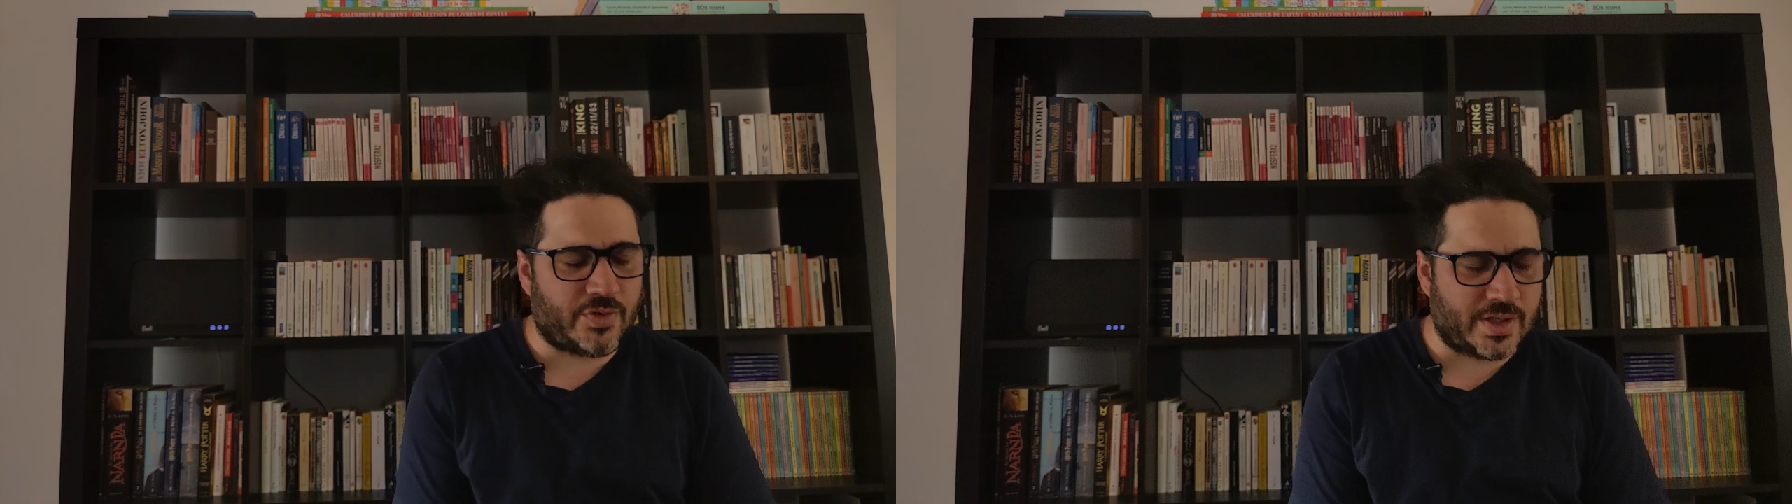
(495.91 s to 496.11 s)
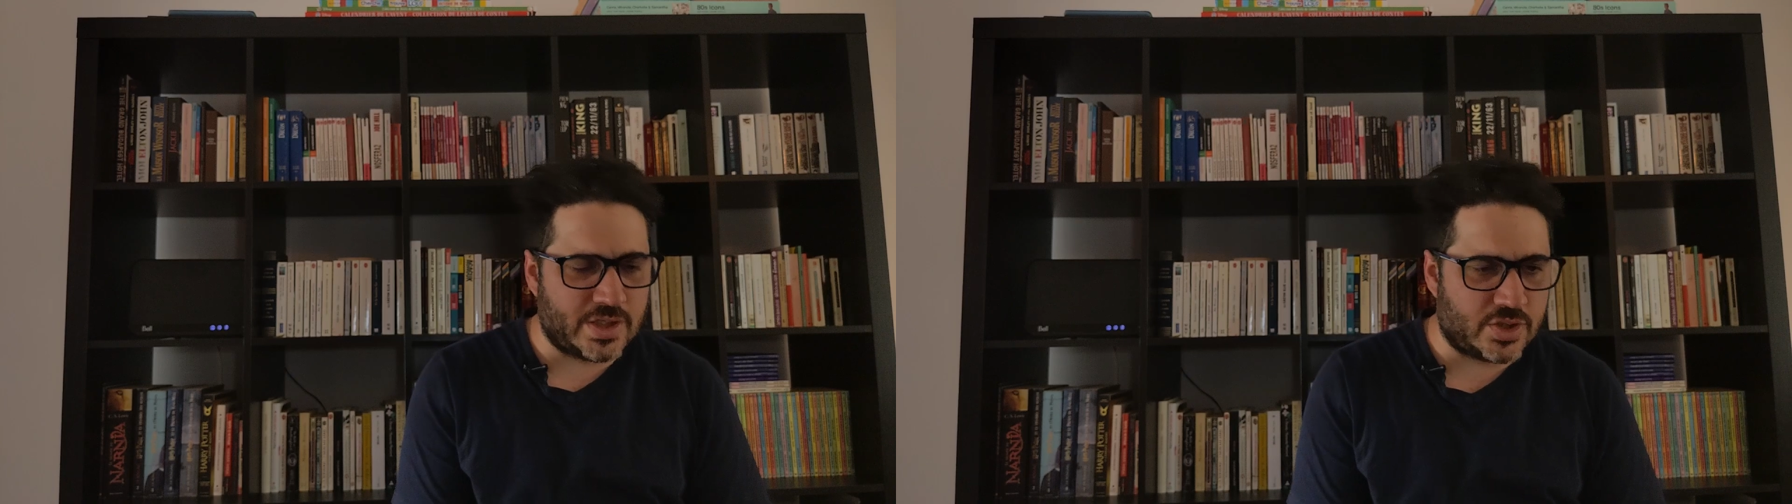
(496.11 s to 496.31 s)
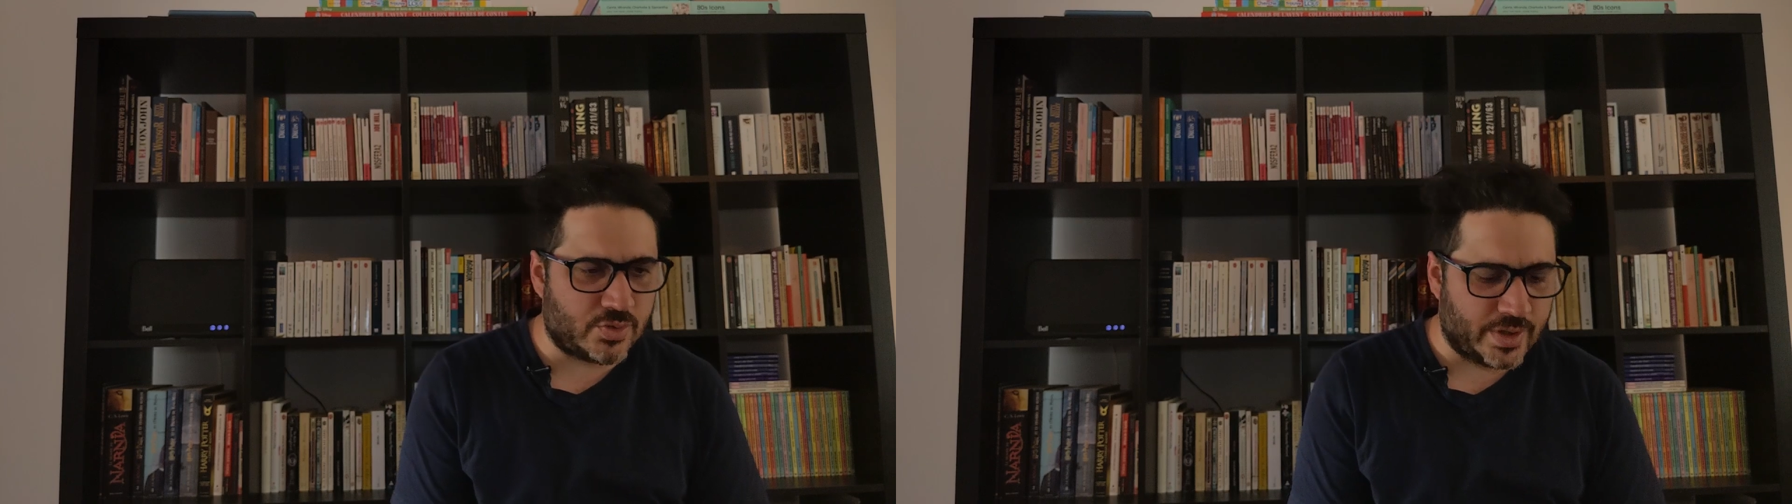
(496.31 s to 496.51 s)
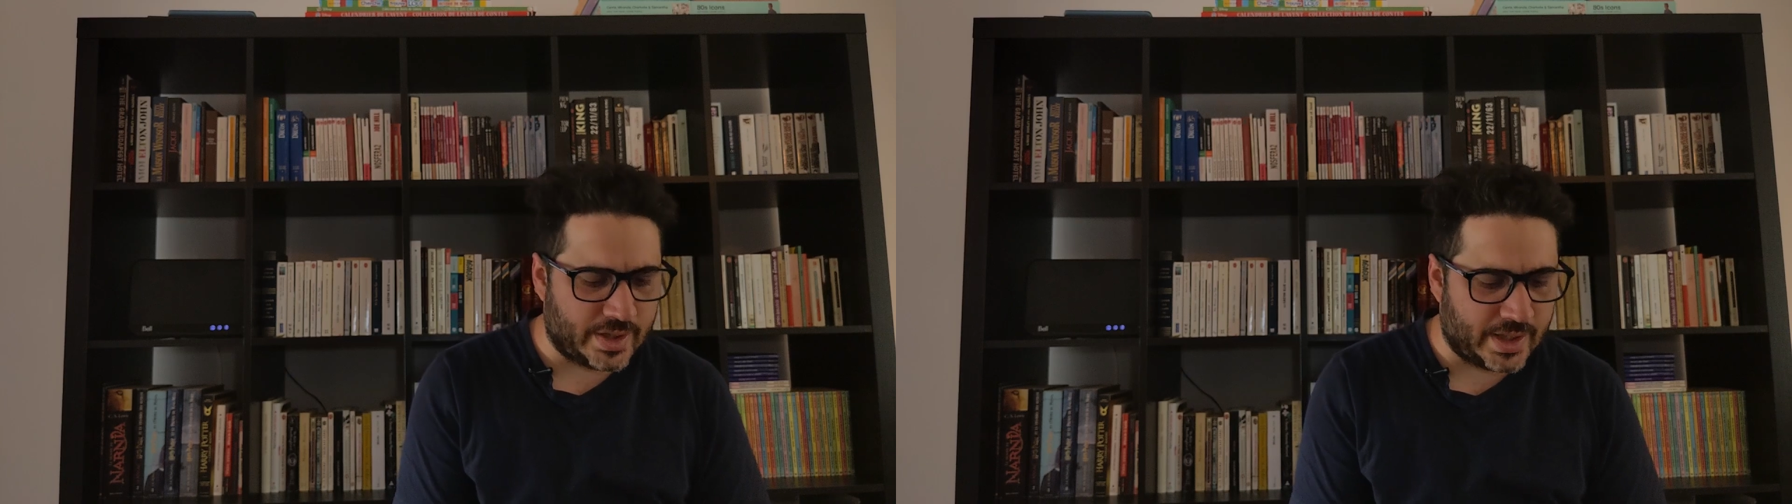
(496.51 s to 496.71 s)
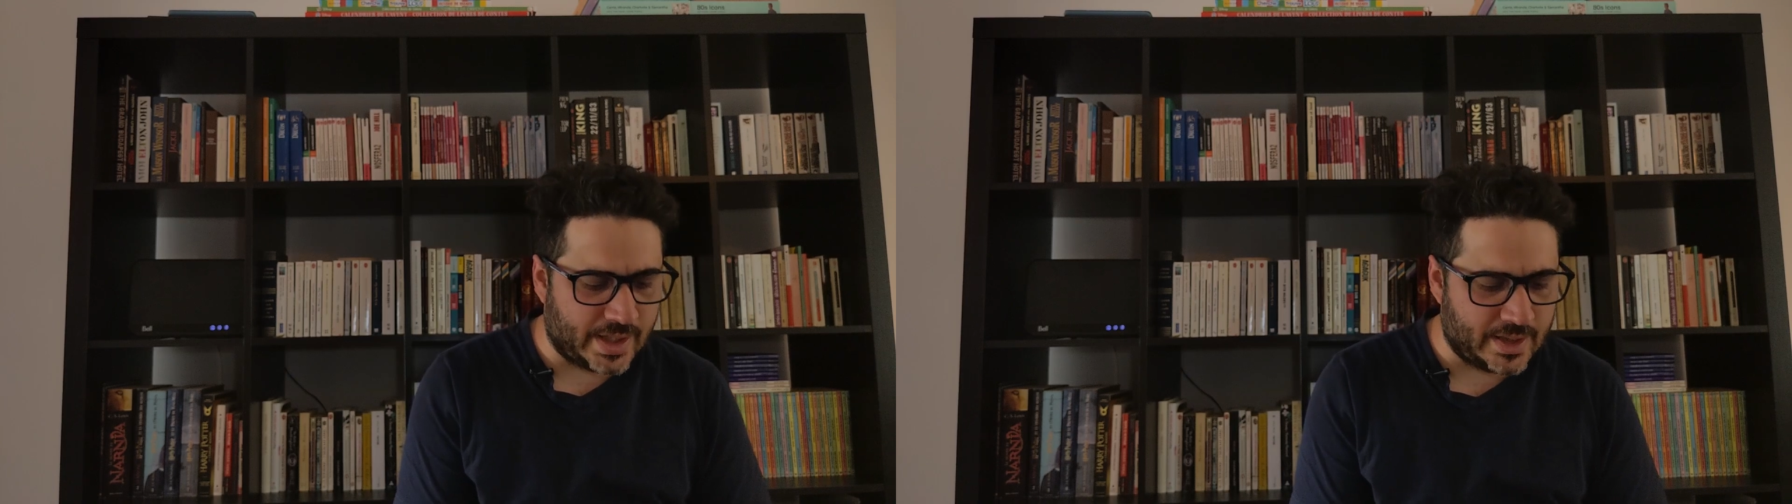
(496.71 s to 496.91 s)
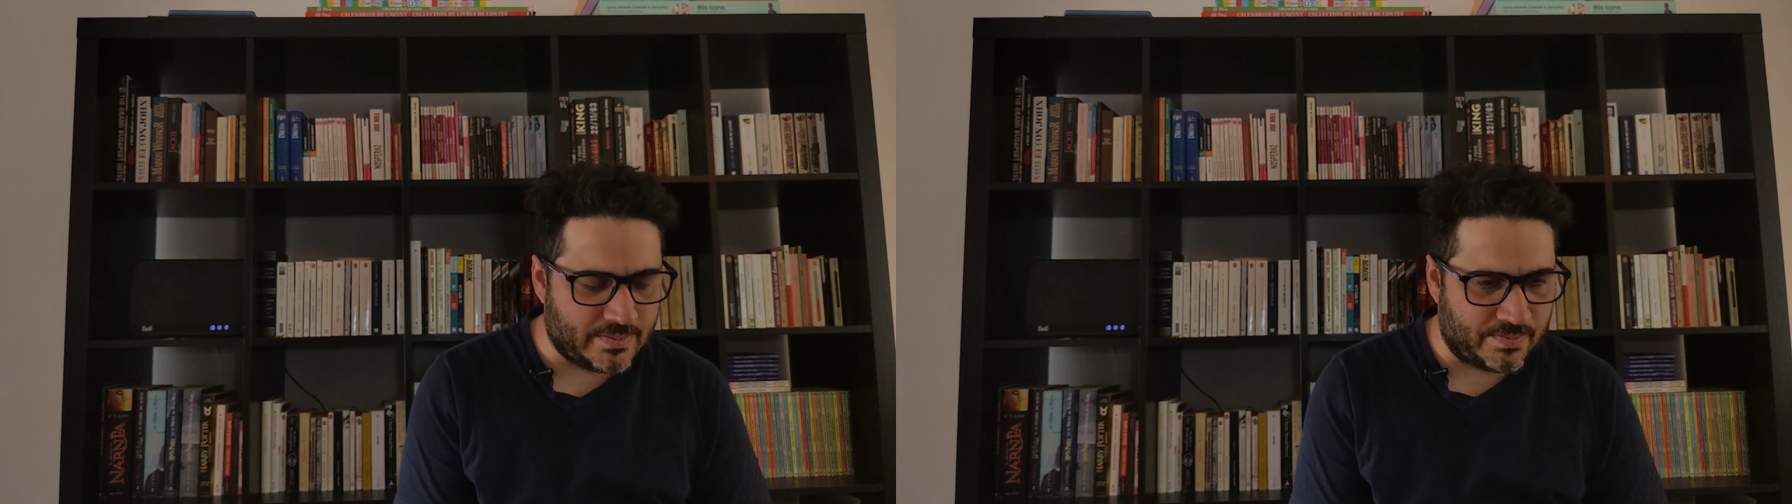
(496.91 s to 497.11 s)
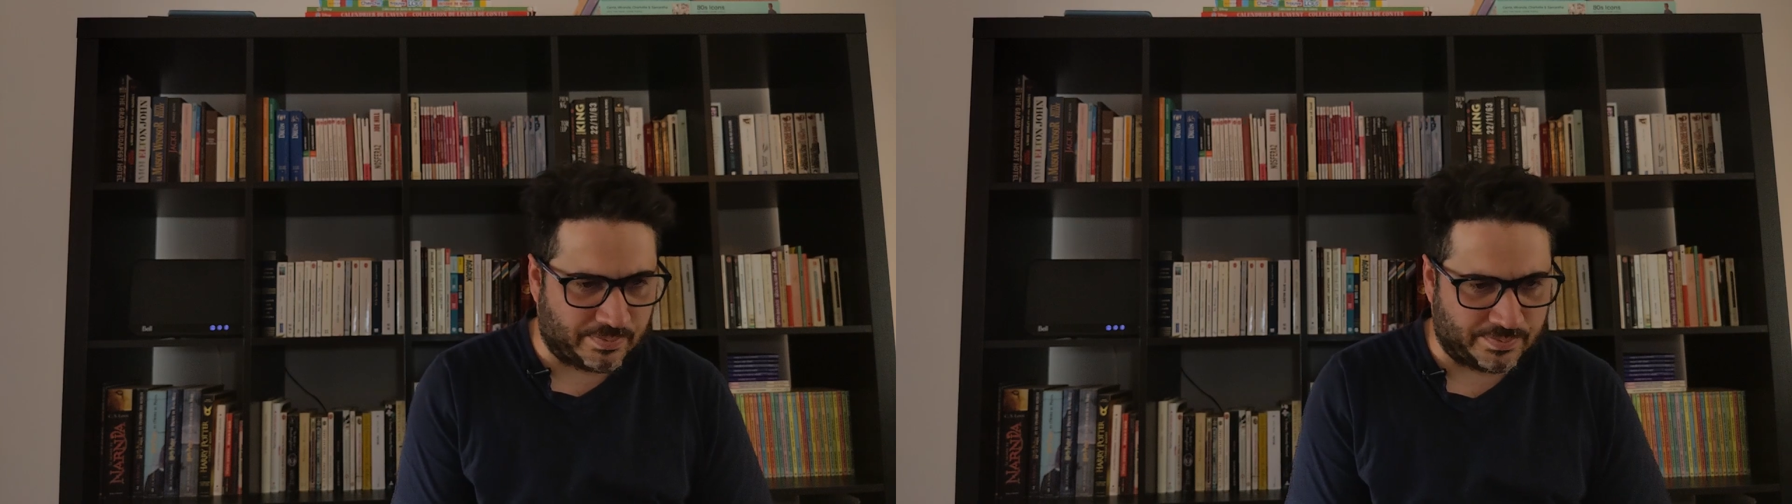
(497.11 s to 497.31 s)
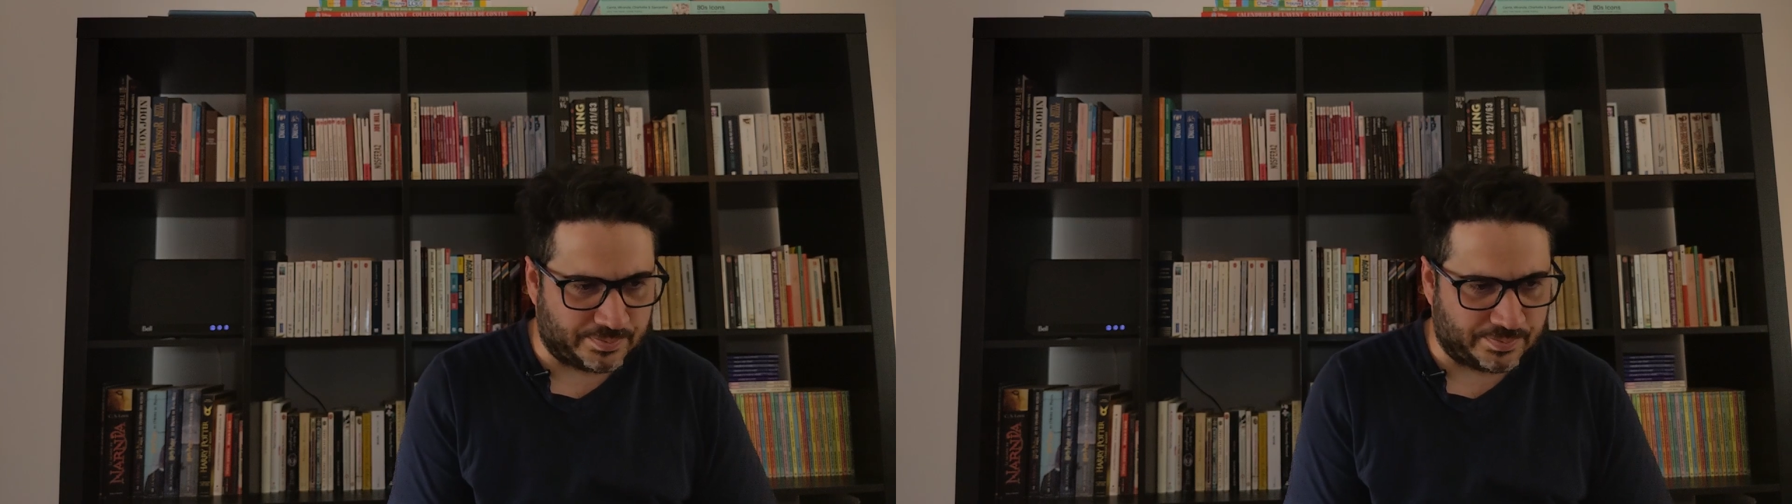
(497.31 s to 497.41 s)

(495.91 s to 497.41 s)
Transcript: finished reading it